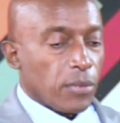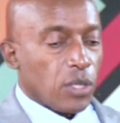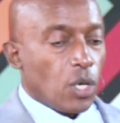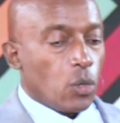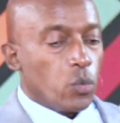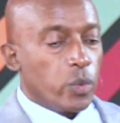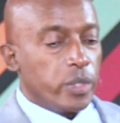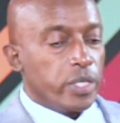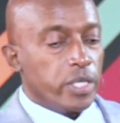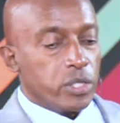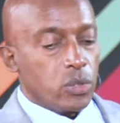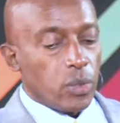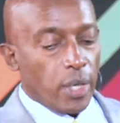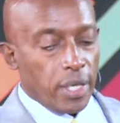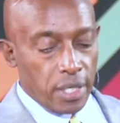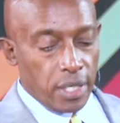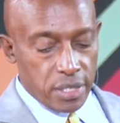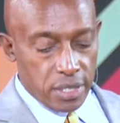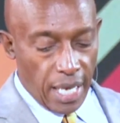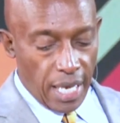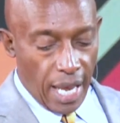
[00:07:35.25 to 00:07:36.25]
we need to
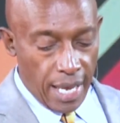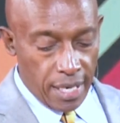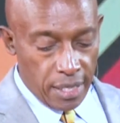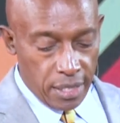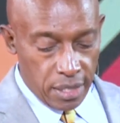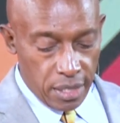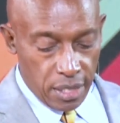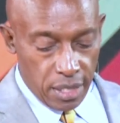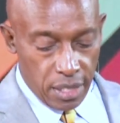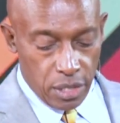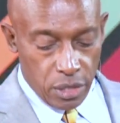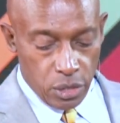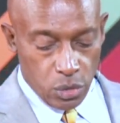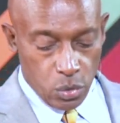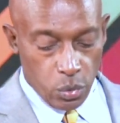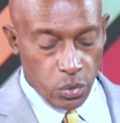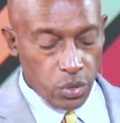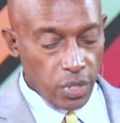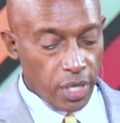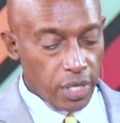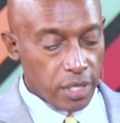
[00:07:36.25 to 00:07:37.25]
understand two
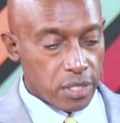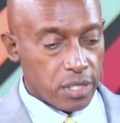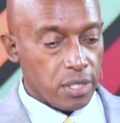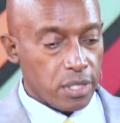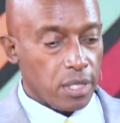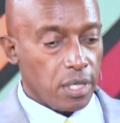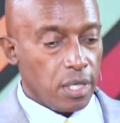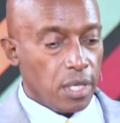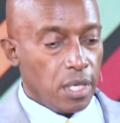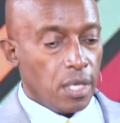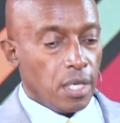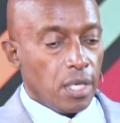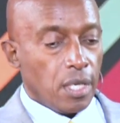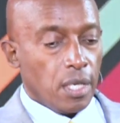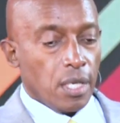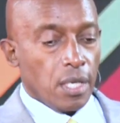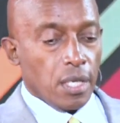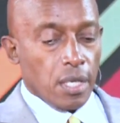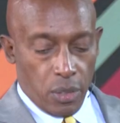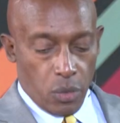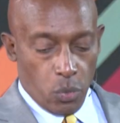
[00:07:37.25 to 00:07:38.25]
things.
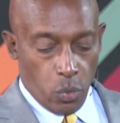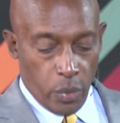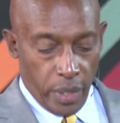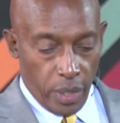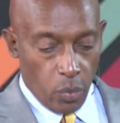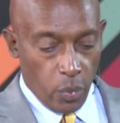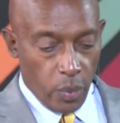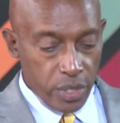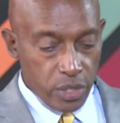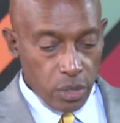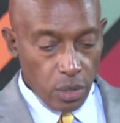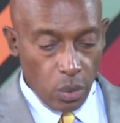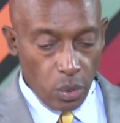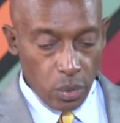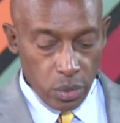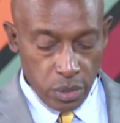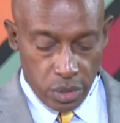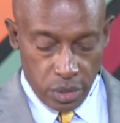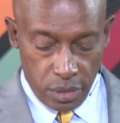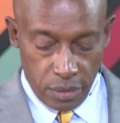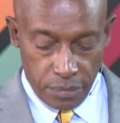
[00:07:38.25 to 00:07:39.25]
We're,
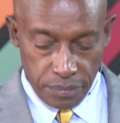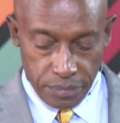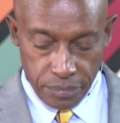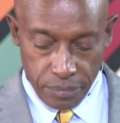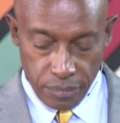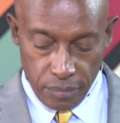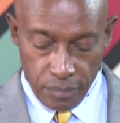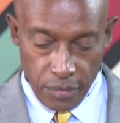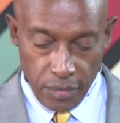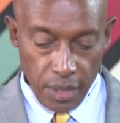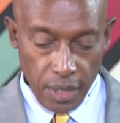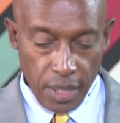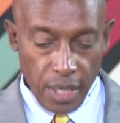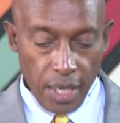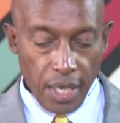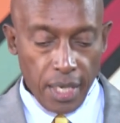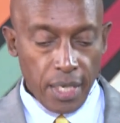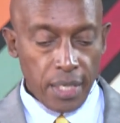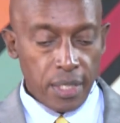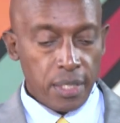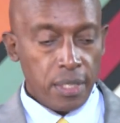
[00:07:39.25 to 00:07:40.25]
told
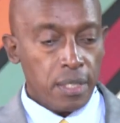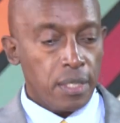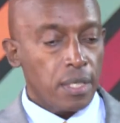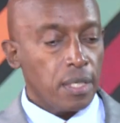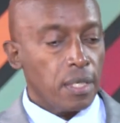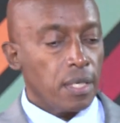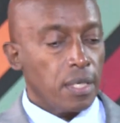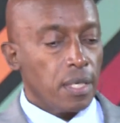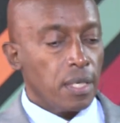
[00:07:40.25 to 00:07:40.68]
in